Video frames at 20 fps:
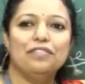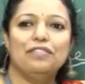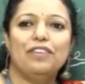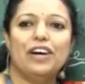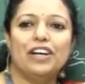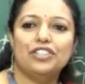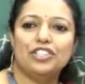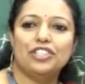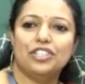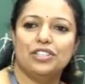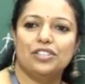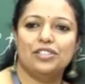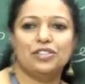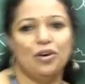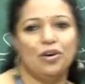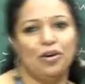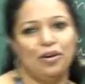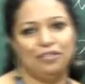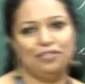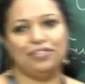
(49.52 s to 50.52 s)
functions
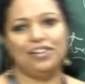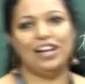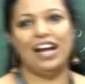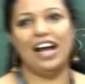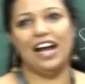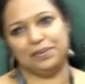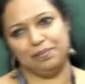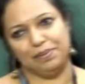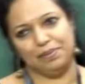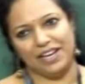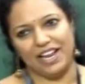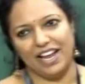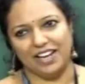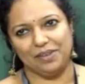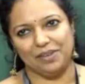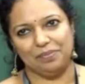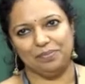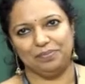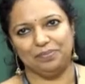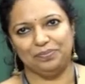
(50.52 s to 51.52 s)
of RBI.
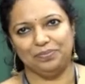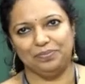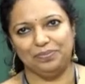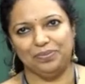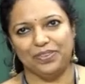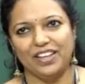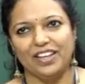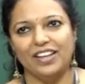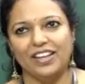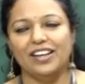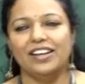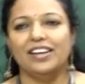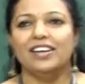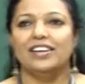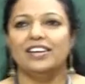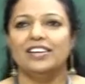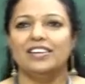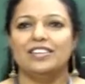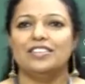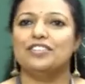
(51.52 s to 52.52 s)

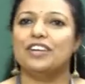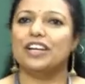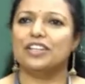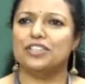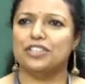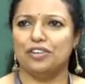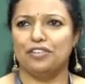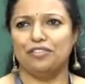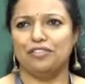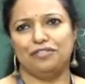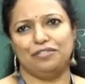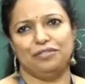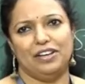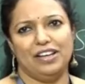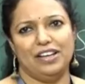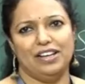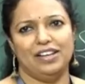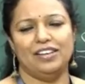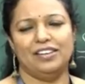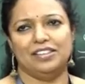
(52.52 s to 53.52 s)
Structure
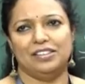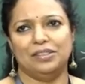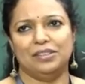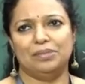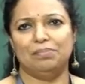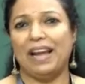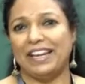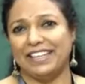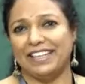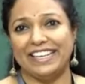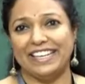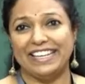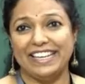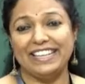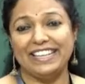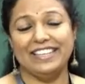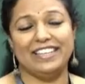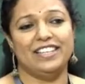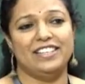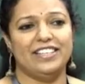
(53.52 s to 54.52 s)
of banking
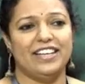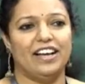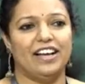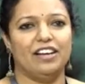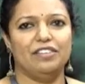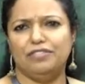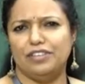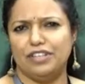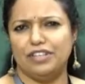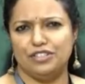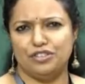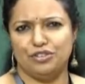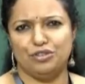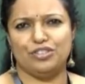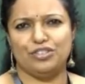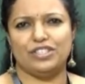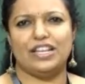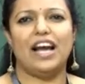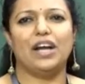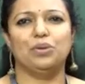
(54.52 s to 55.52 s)
in India. First, to
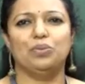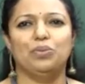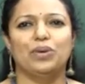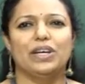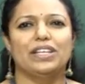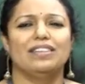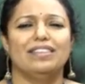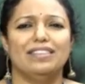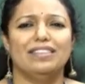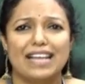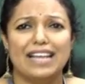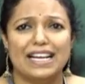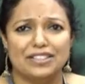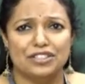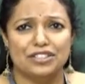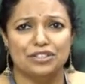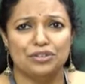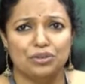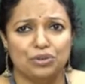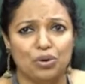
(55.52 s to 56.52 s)
start with,
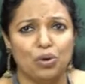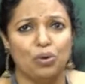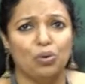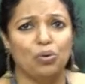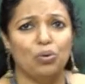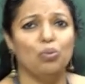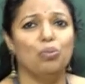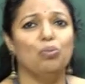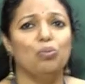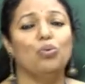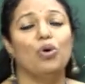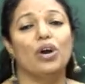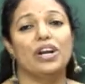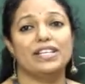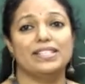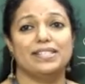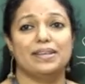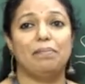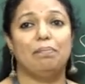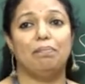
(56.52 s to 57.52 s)
let's know what
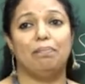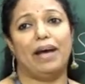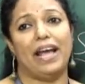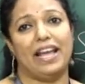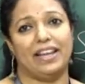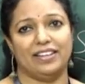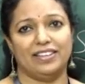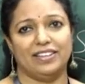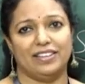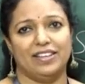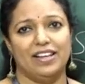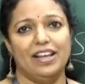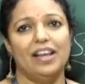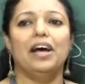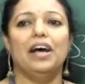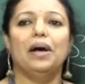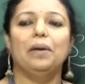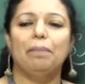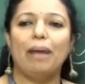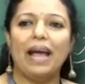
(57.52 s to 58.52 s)
is a bank.
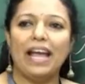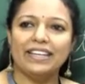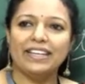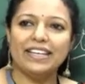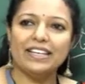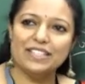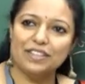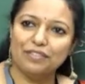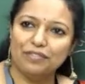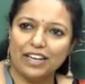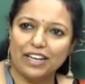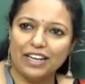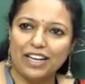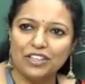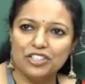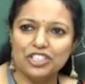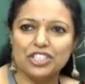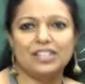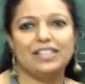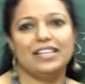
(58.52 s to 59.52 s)
A bank is a
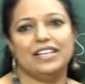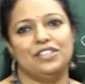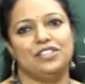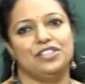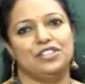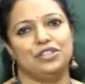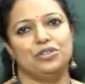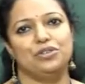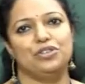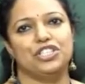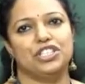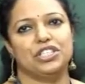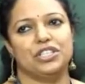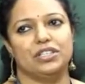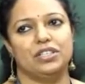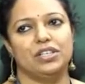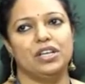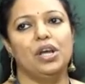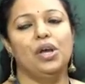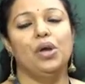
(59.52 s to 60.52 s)
financial institution
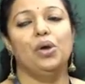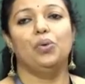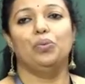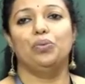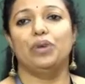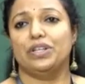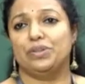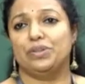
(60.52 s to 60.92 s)
which